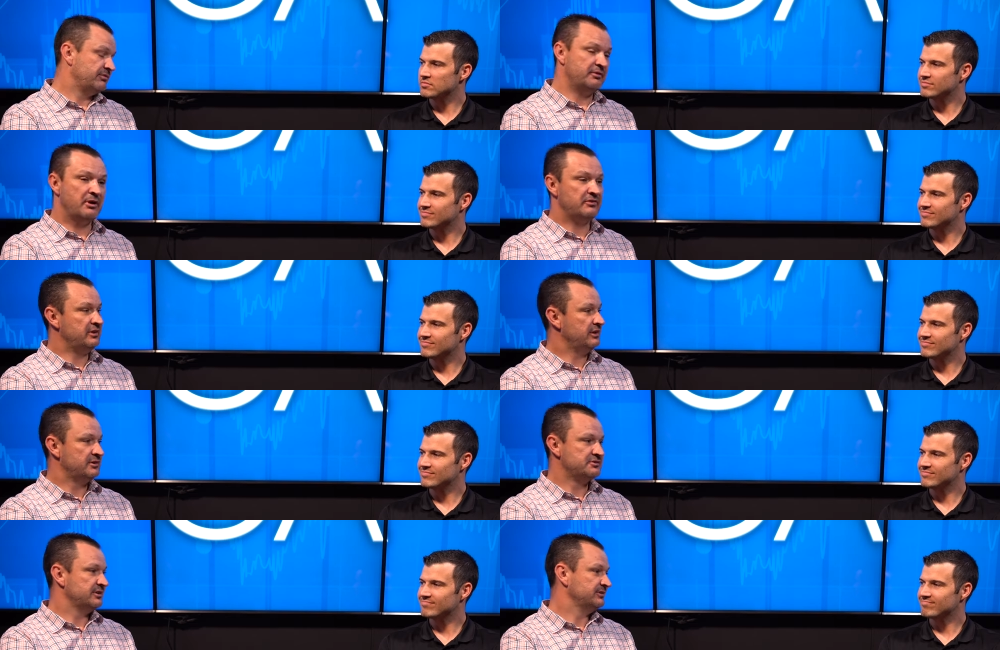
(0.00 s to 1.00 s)
Speaker 1: throughout the
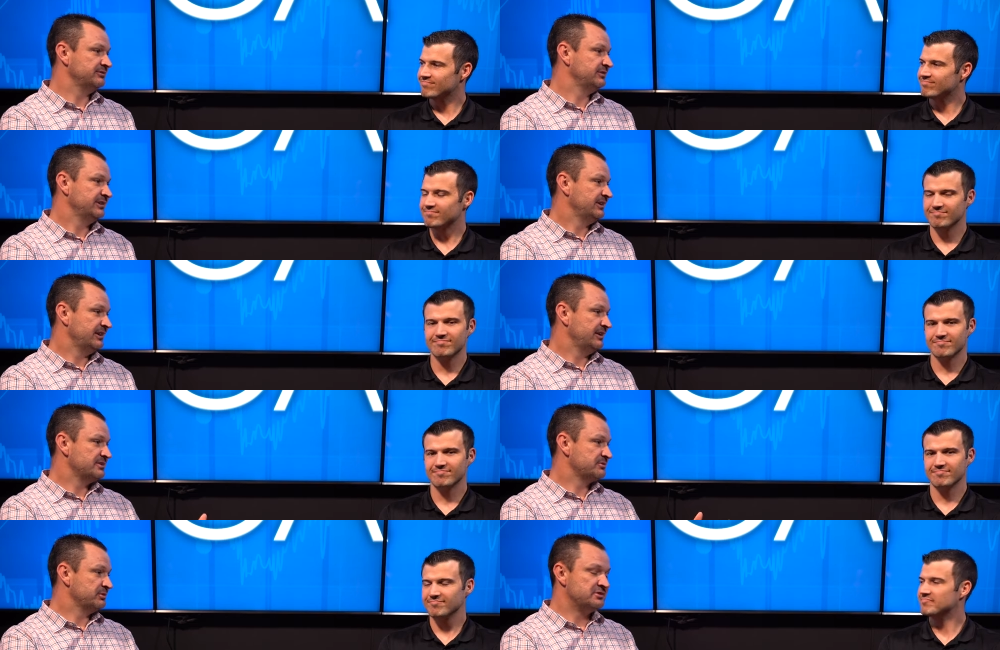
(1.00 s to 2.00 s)
years, and, and
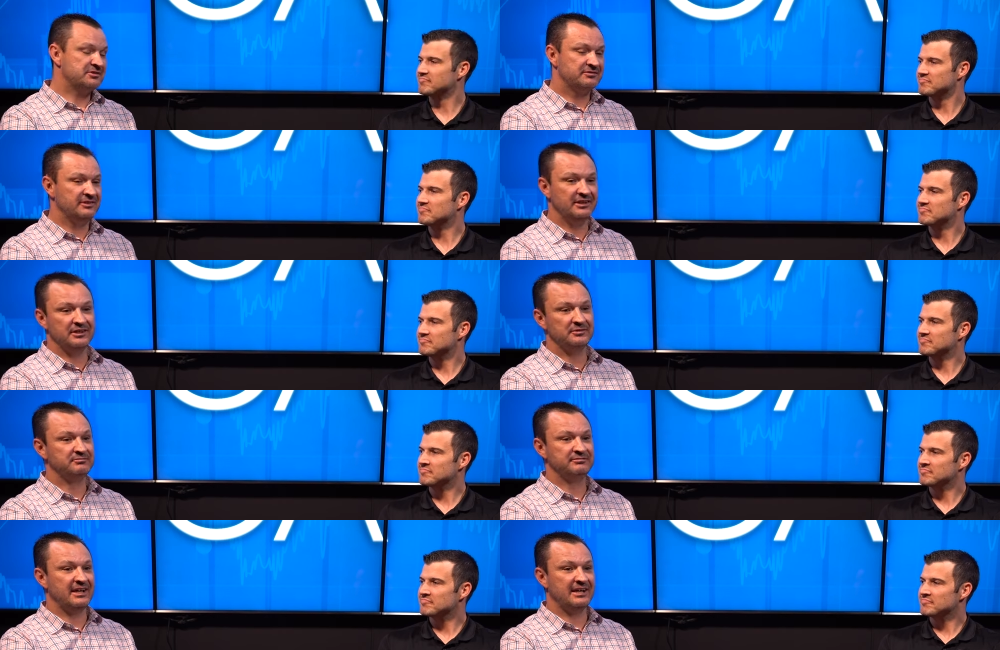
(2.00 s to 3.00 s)
this was, you know,
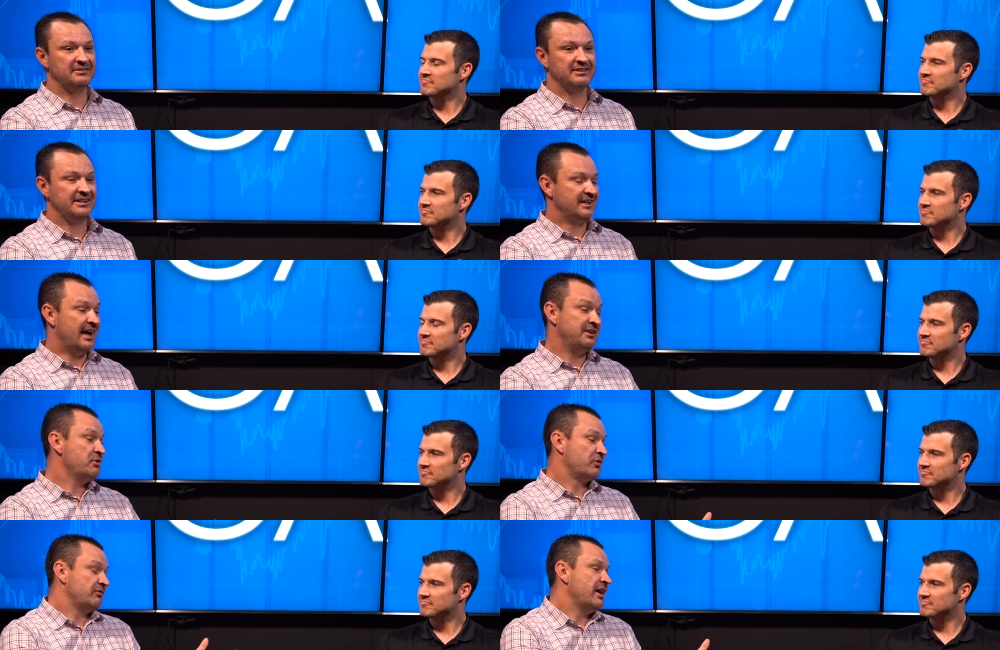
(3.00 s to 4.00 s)
I, I knew
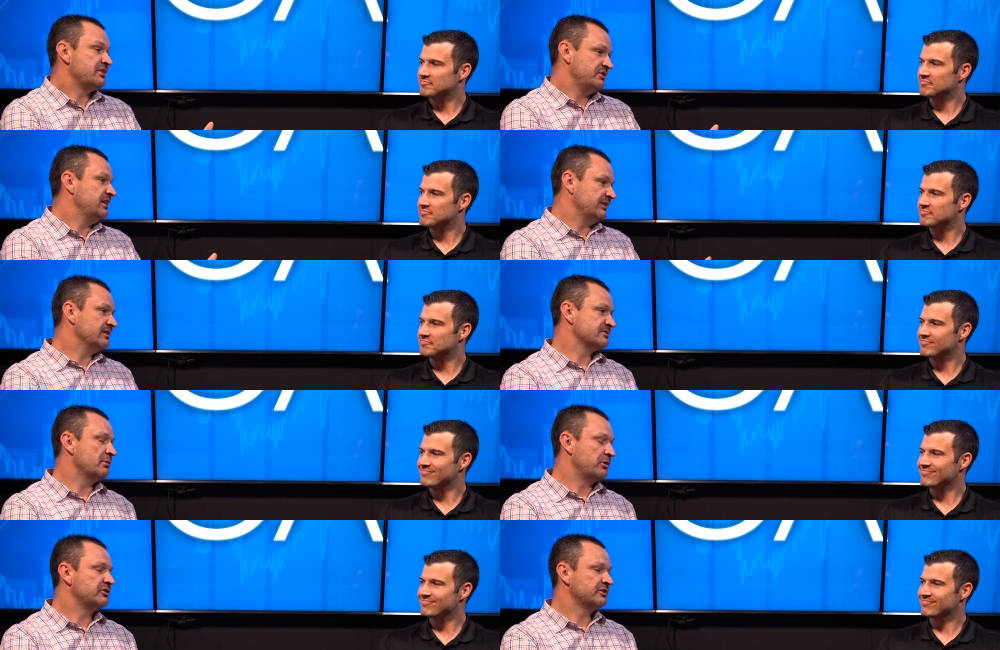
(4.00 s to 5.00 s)
for a fact you'd hit this
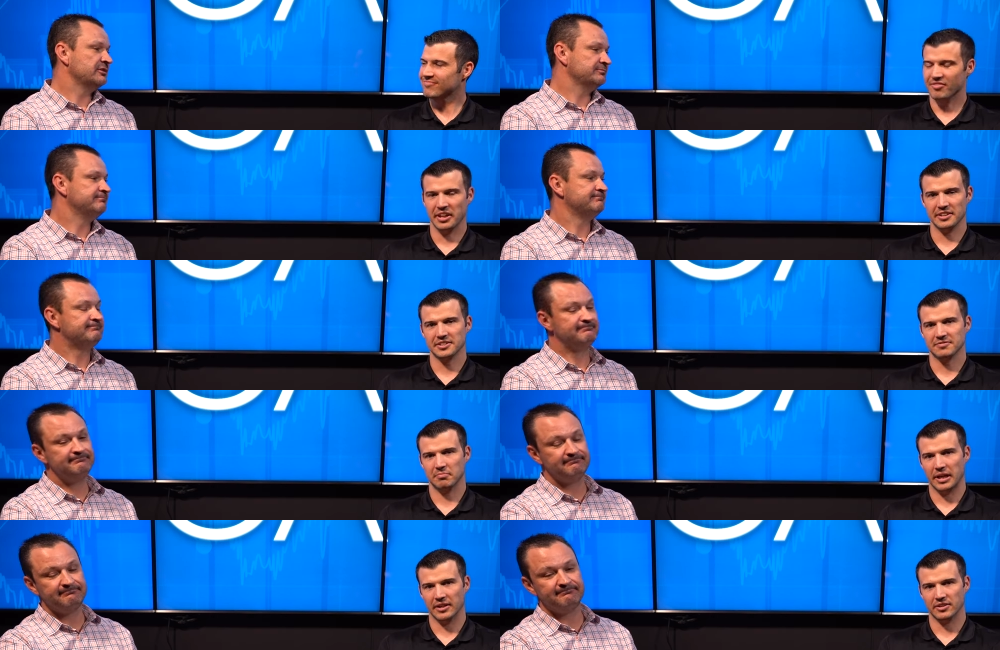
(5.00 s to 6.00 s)
number, so. Thanks,
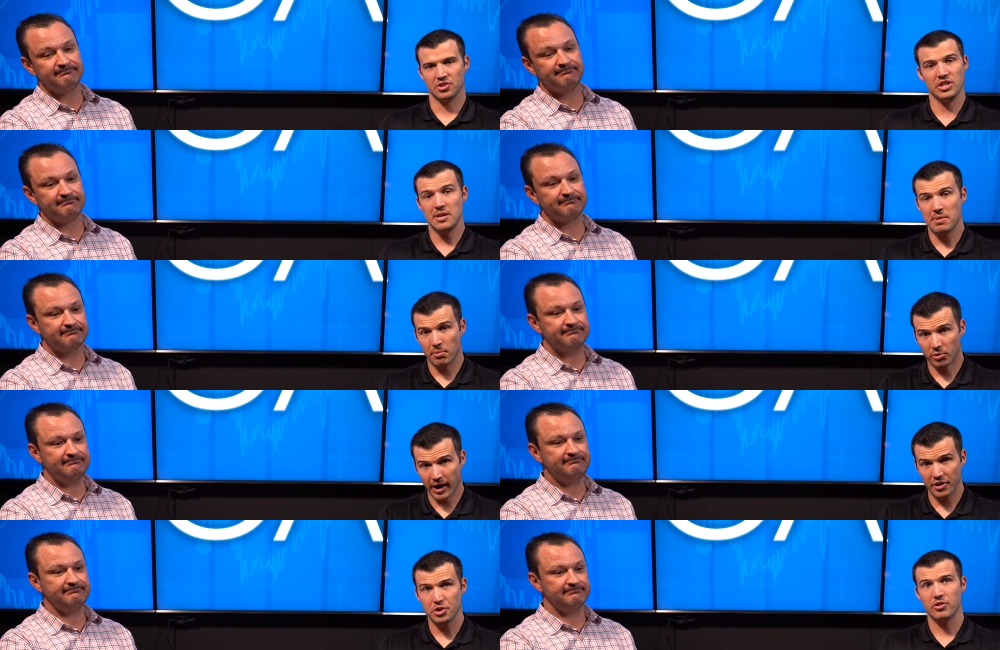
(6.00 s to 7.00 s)
Speaker 2: man. You need people
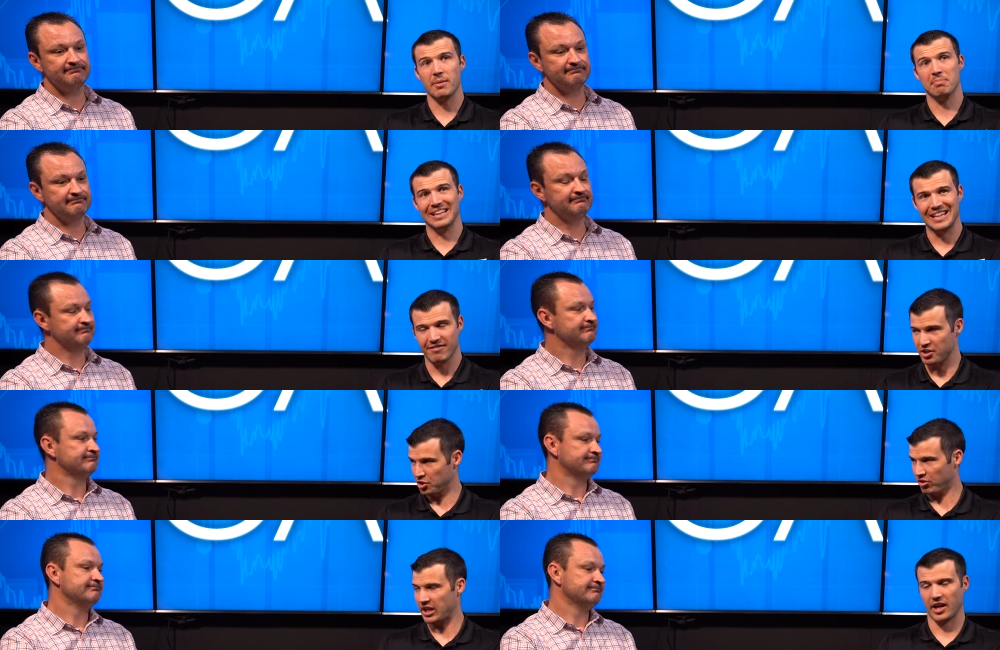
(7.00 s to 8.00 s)
around you that believe in
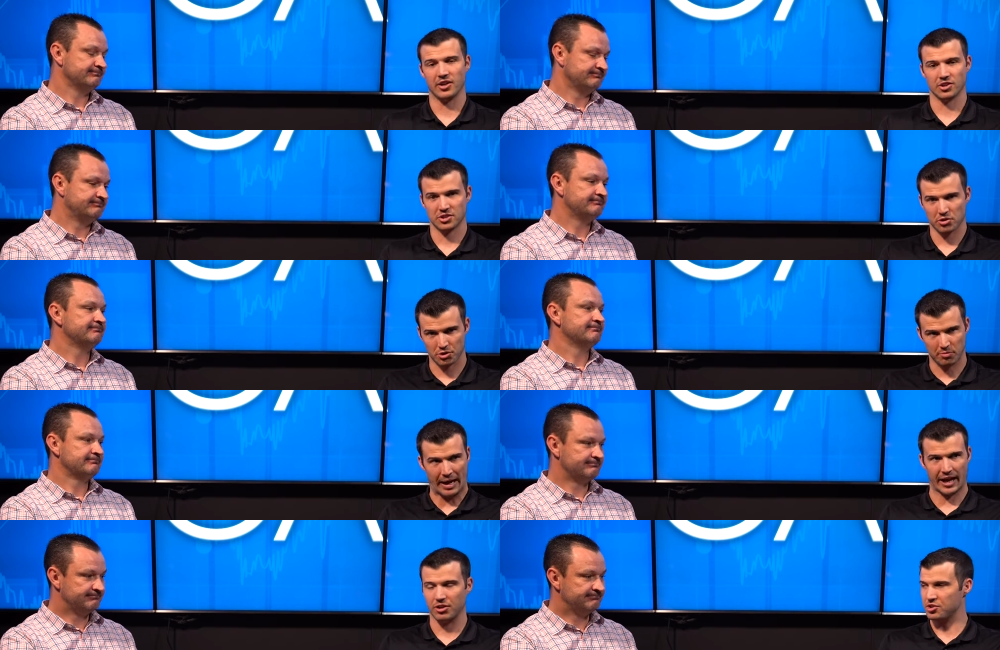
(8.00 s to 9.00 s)
you, okay? Your circle
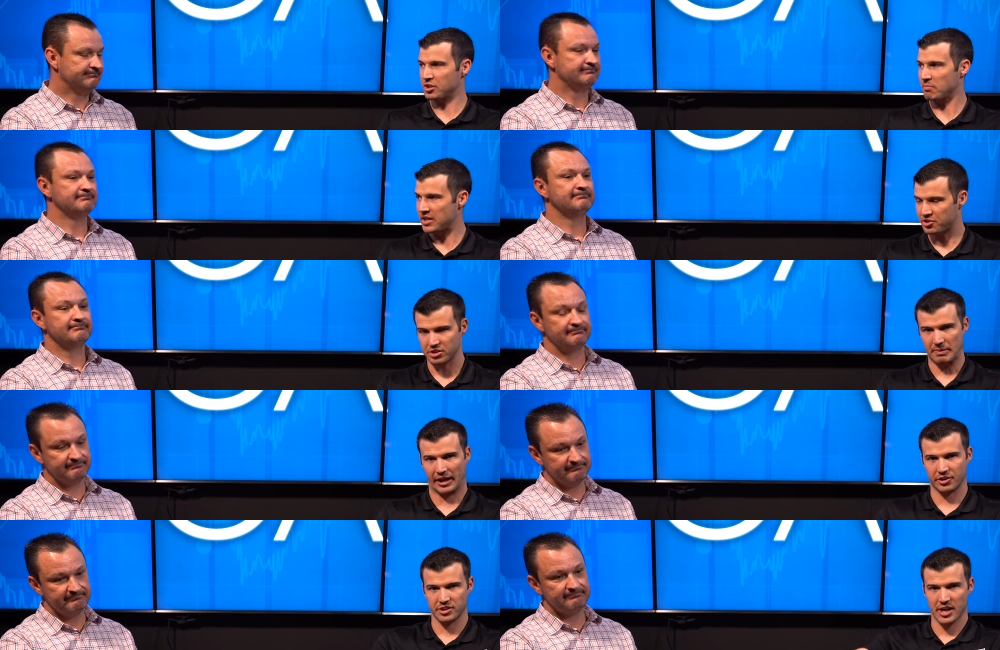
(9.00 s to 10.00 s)
matters, your mentors
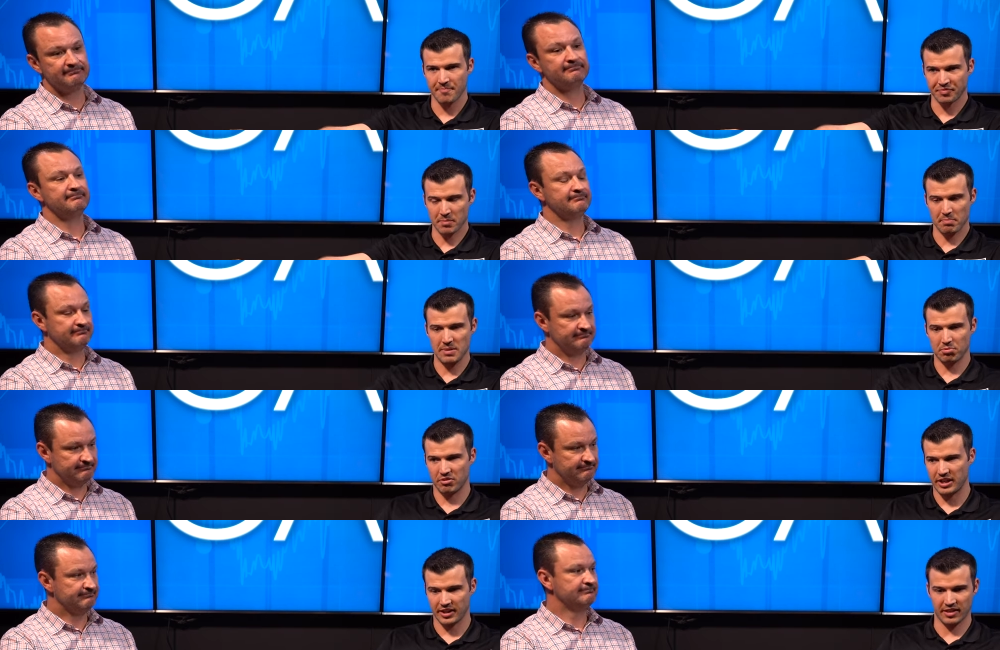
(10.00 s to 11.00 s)
matters. People
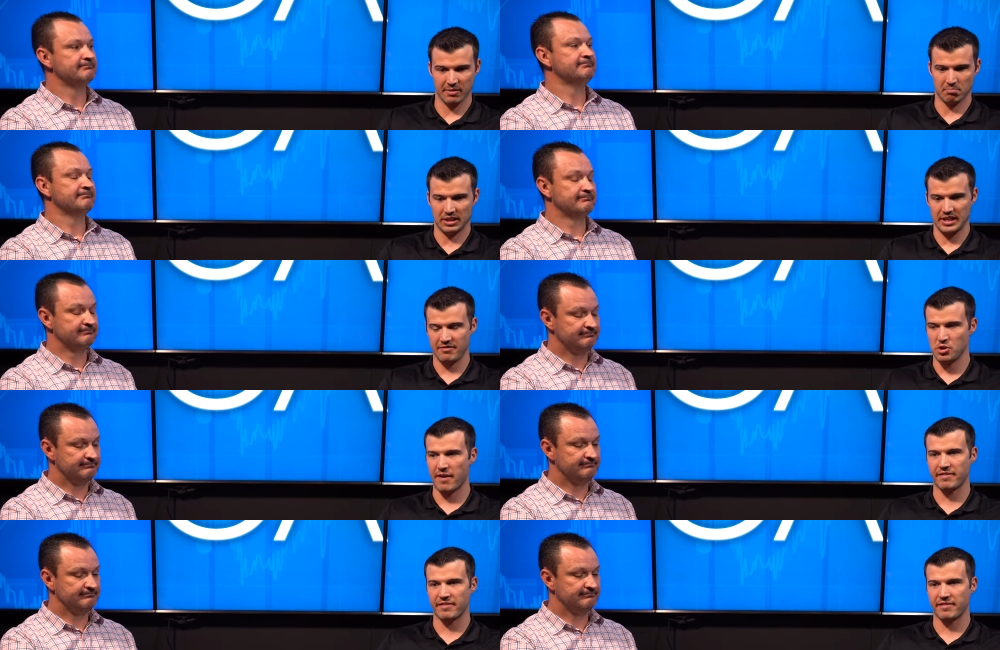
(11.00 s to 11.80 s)
that, that believe, you